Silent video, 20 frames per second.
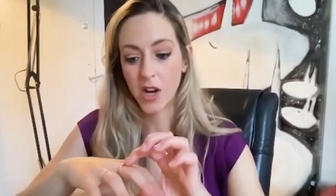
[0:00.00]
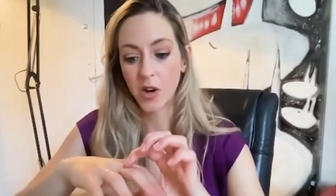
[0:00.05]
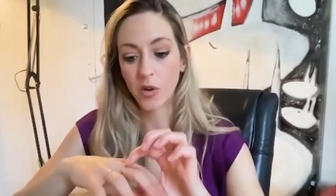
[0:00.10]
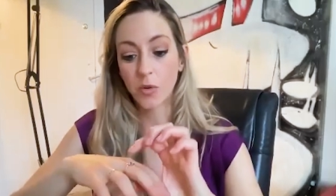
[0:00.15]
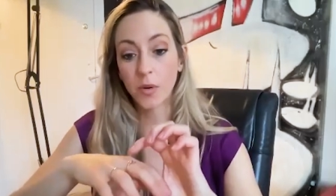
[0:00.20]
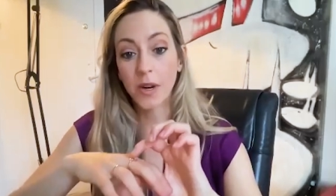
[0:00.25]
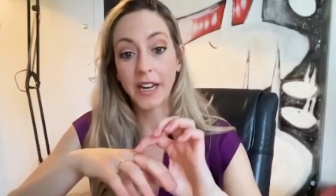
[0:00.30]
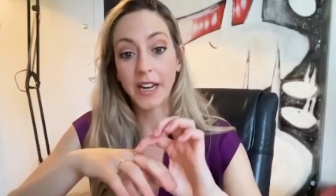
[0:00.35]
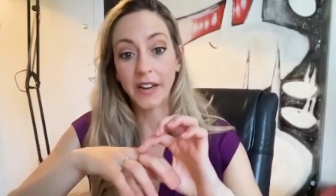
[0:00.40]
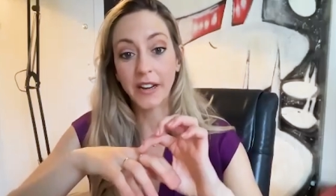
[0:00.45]

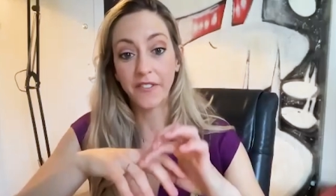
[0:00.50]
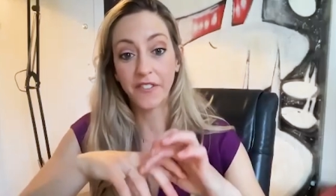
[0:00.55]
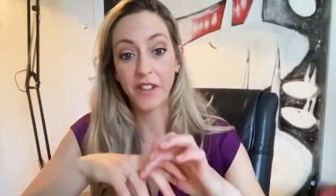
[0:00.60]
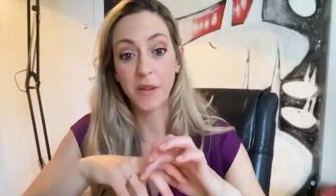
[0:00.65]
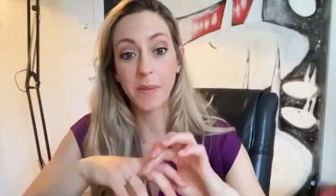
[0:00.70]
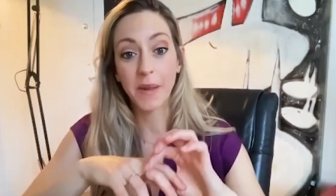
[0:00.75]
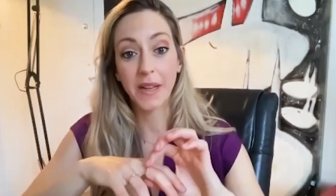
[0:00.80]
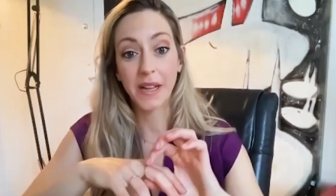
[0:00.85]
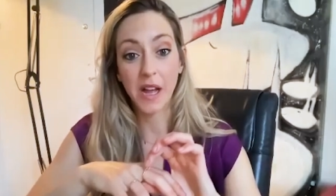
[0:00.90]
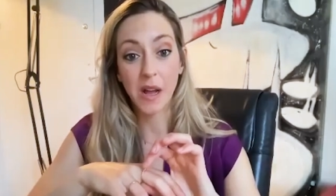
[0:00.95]
ring
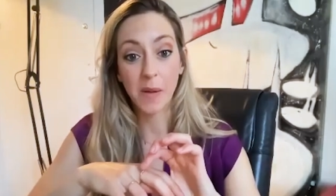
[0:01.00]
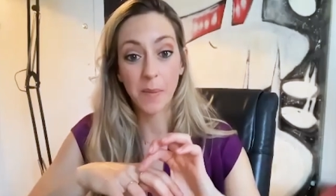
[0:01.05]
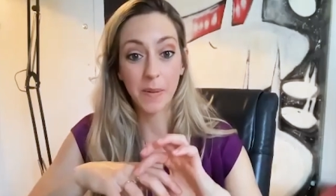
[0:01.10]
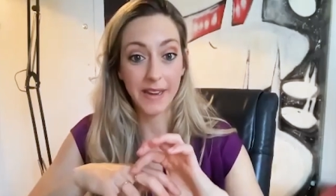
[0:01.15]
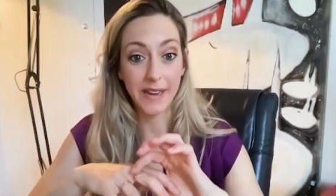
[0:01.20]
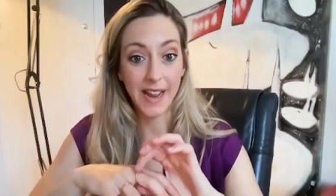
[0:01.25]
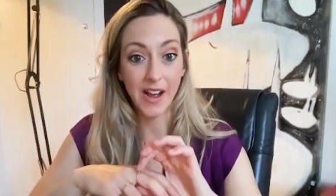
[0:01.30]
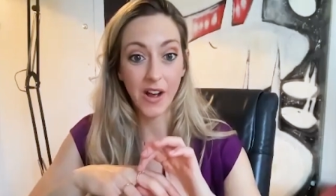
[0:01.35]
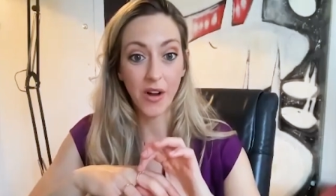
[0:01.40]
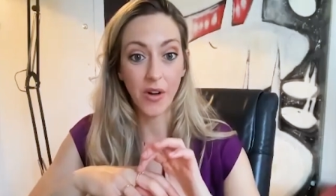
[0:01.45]
flipping up and
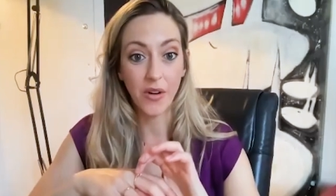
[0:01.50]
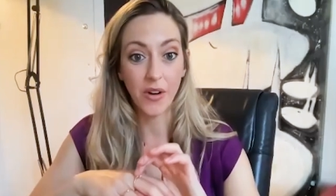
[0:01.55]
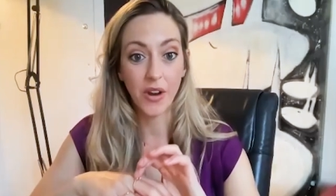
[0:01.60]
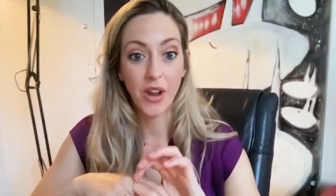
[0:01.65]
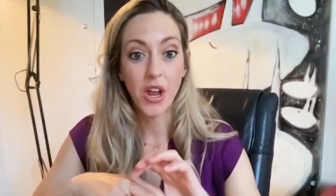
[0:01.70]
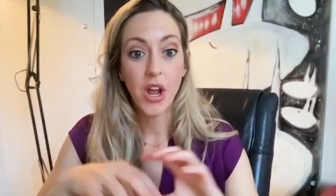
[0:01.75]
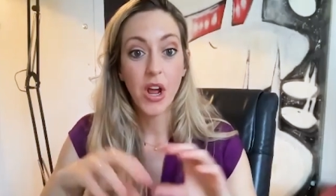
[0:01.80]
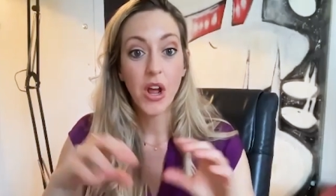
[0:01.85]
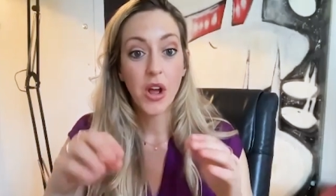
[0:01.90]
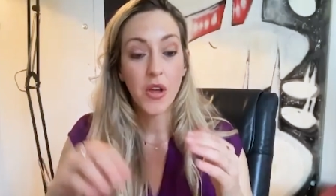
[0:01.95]
down
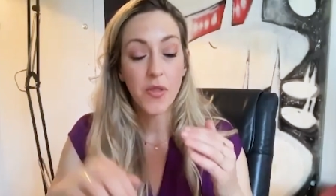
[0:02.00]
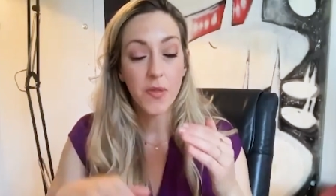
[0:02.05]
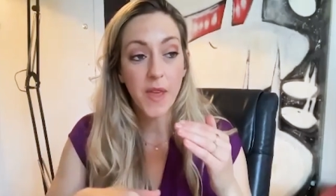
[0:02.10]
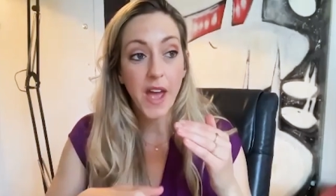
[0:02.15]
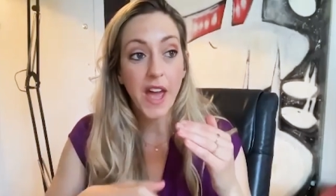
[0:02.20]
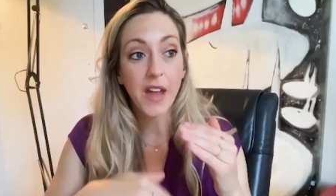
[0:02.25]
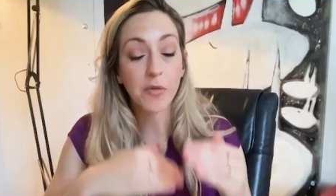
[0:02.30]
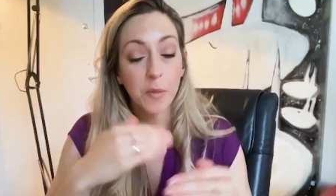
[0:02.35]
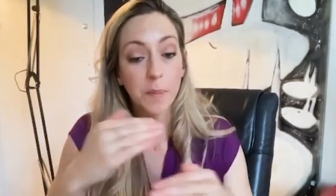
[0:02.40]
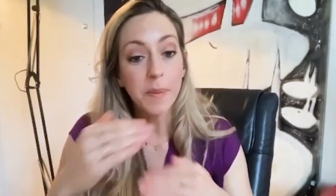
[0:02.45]

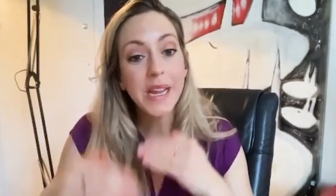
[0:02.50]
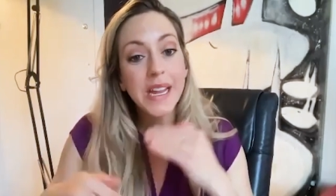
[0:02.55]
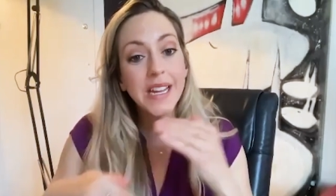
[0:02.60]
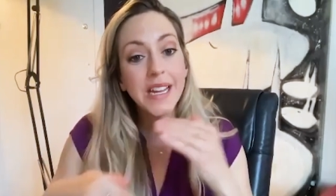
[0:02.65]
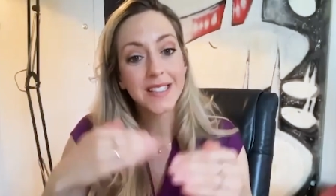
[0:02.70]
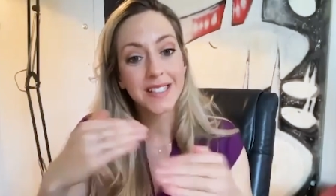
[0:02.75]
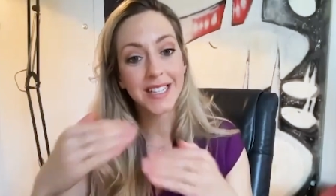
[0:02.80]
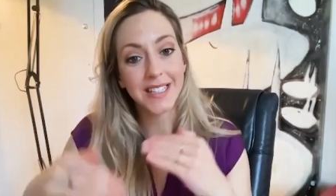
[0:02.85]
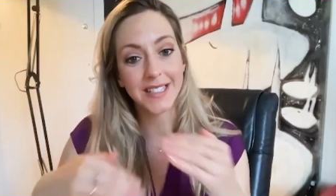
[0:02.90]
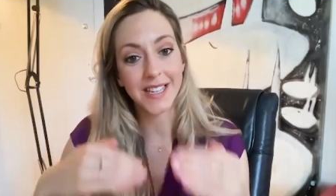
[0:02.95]
that
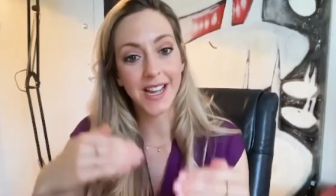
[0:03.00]
repeats in